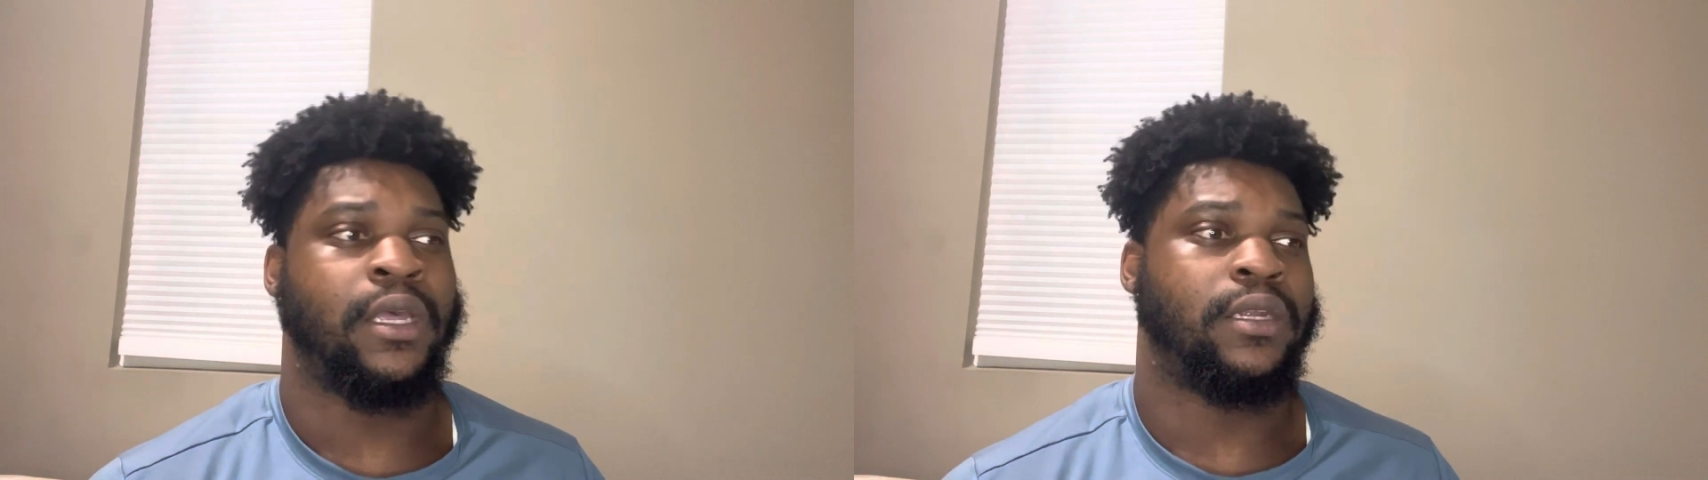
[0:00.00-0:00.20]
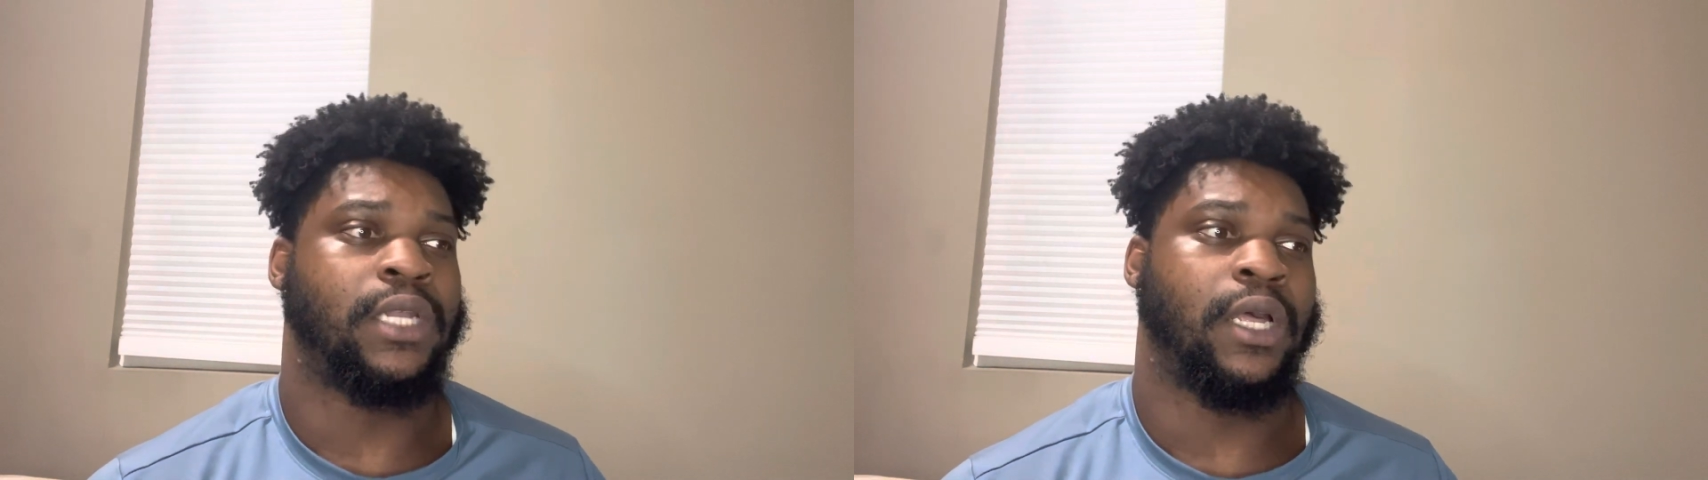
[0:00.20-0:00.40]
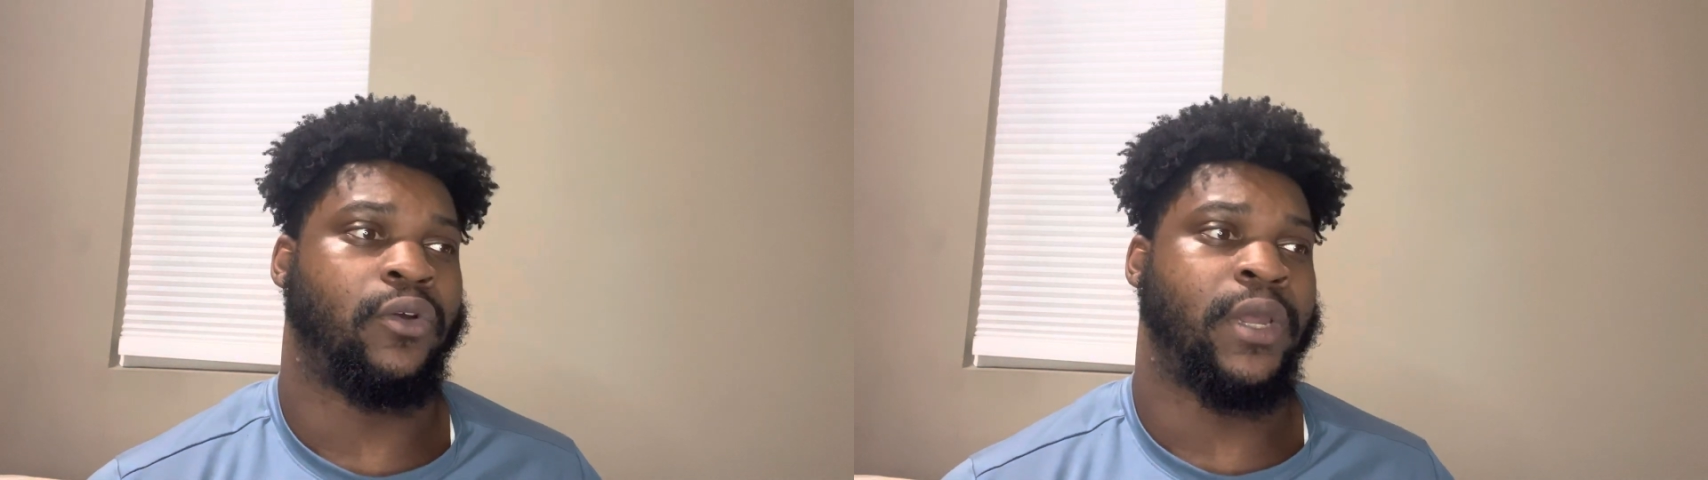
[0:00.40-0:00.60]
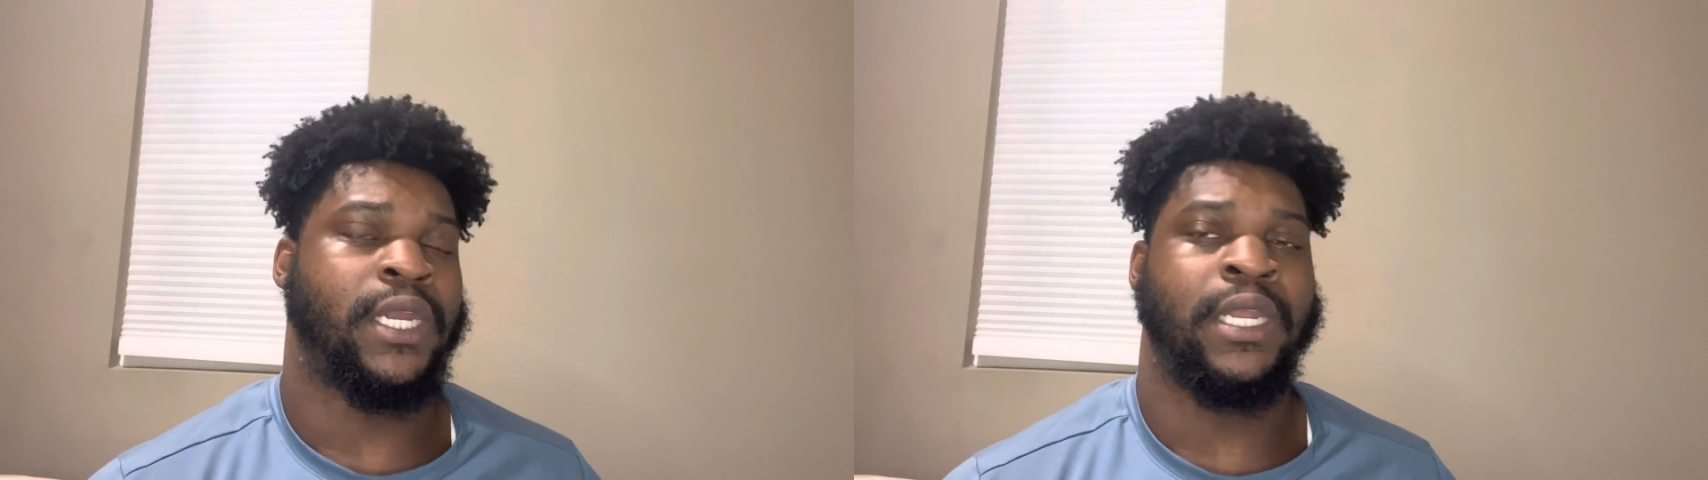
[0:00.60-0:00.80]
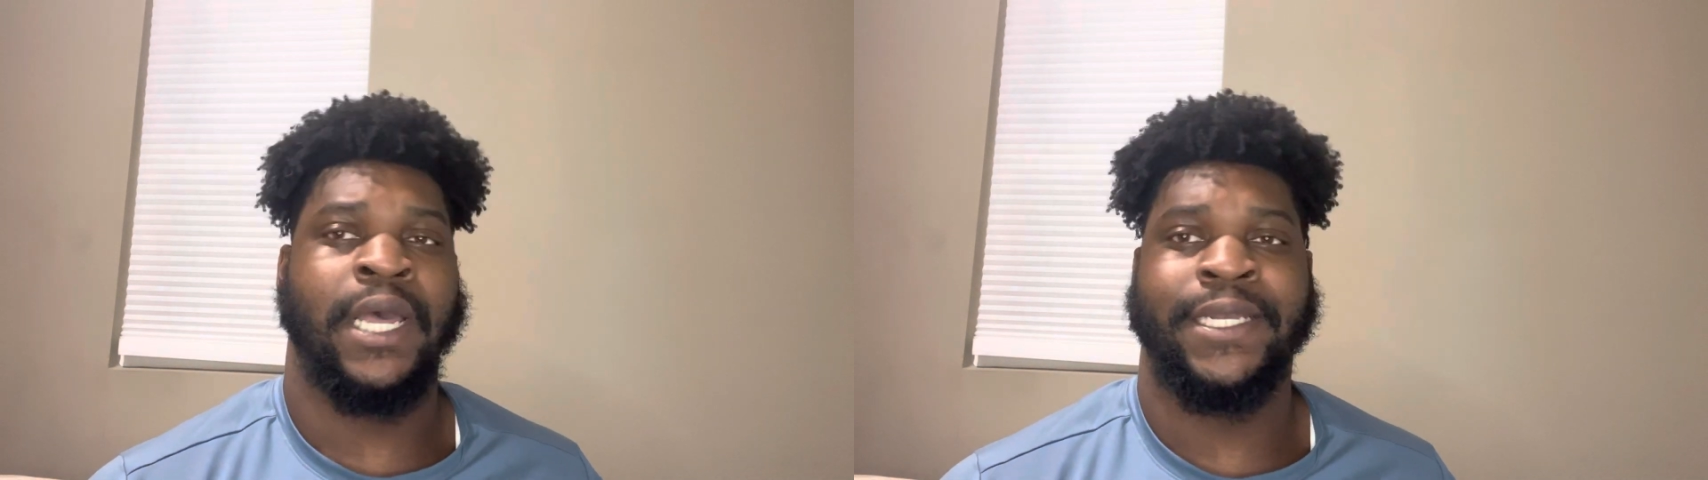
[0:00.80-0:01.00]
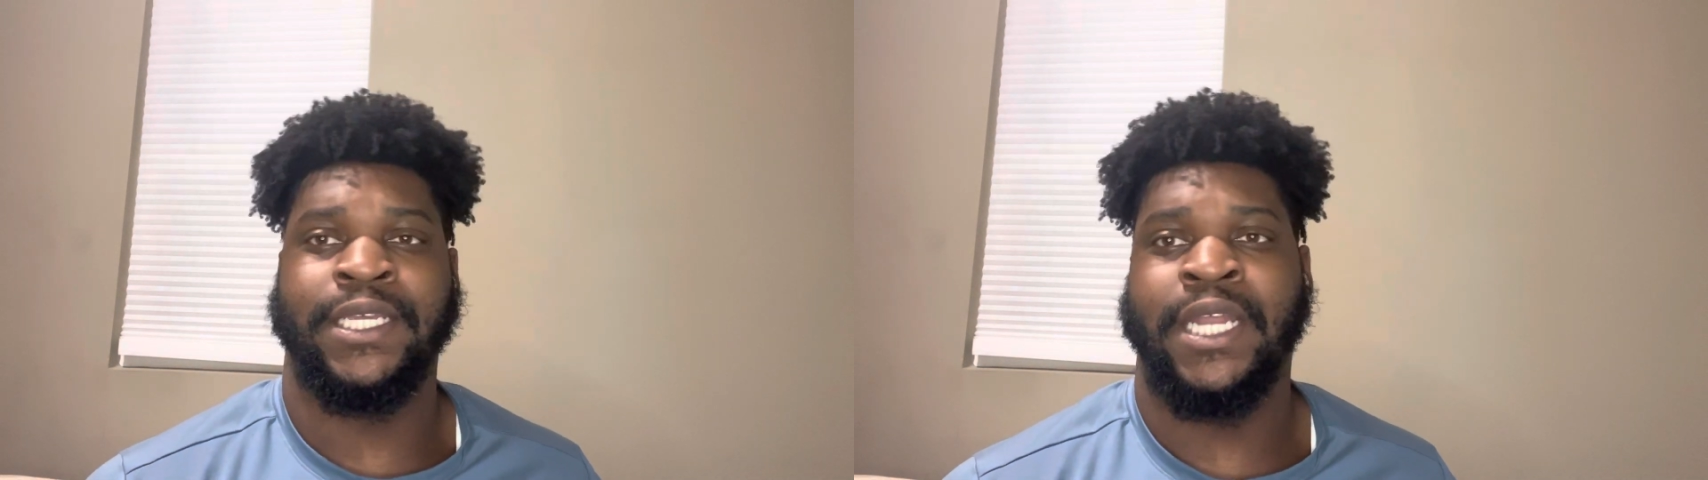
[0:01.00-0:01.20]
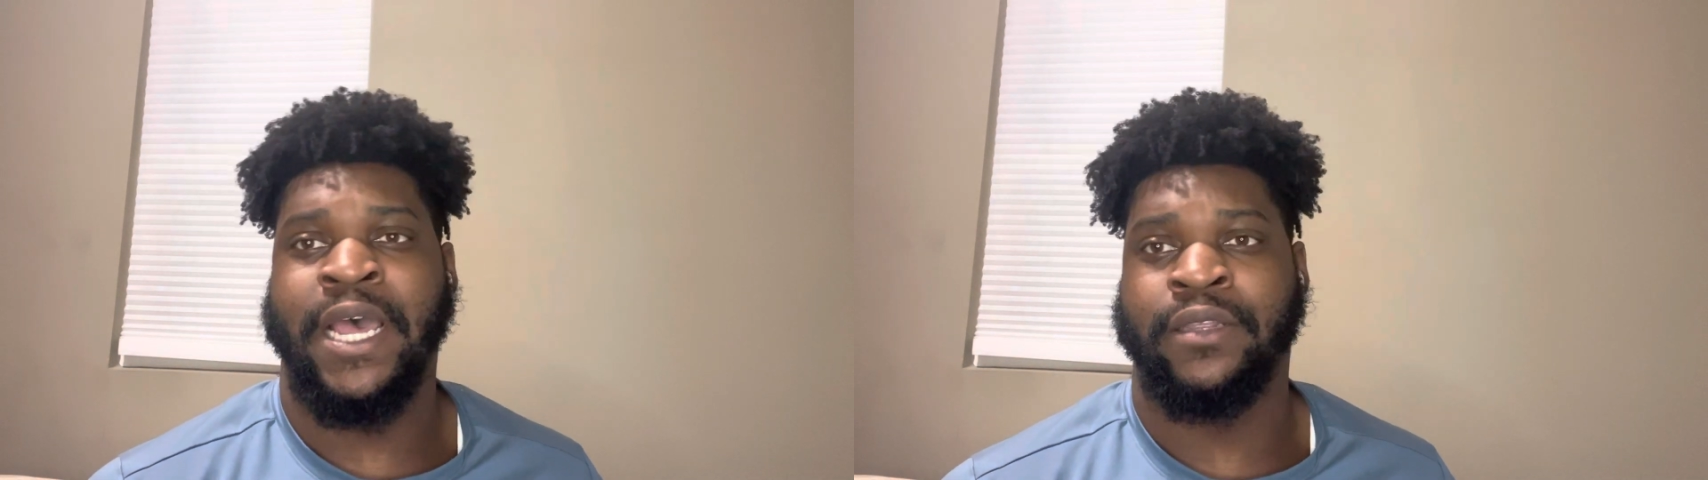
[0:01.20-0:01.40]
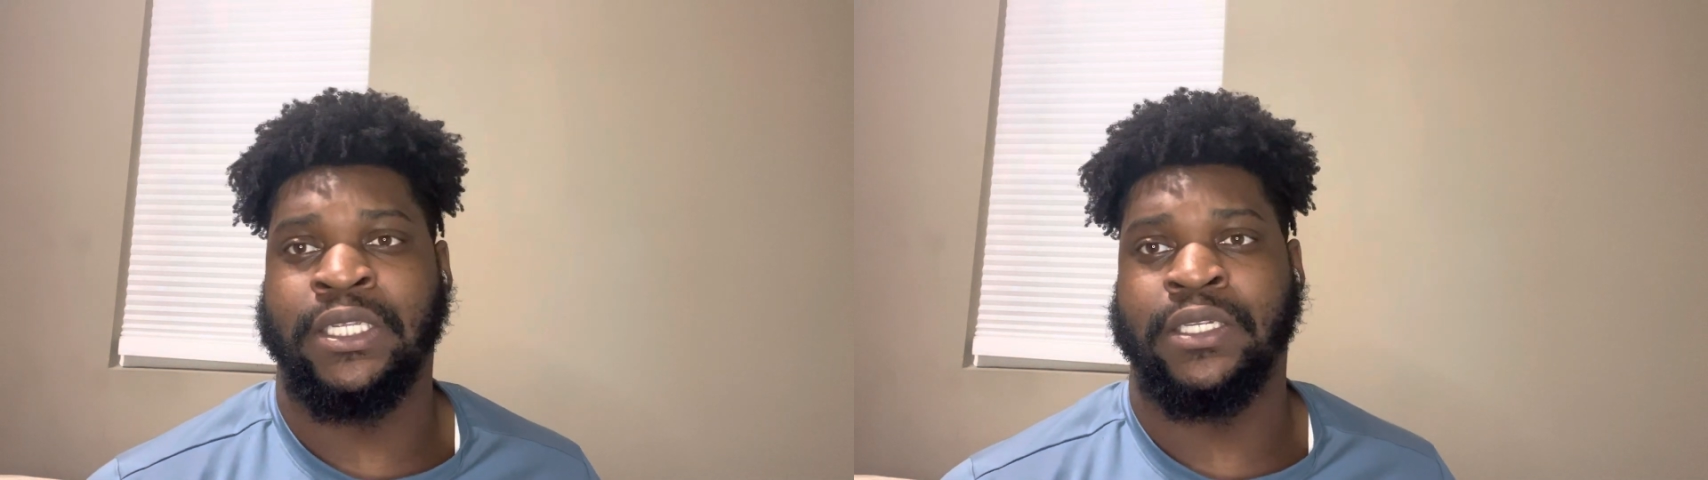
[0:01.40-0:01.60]
Now, granted, I did
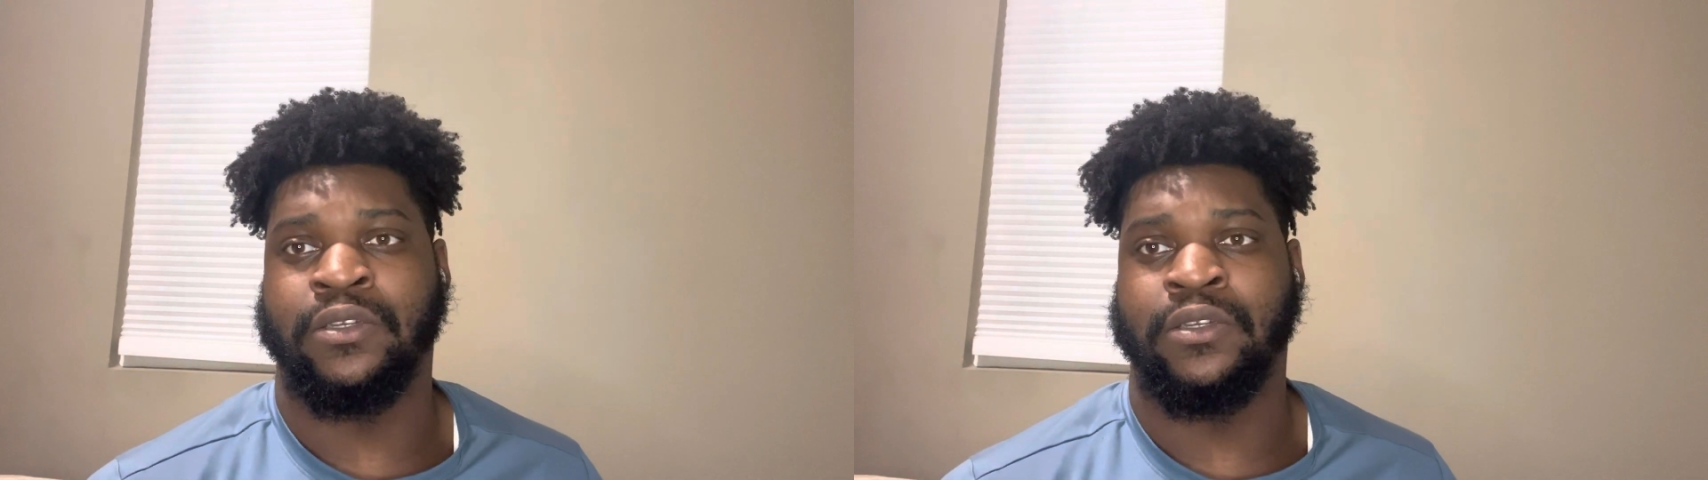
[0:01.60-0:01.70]
have these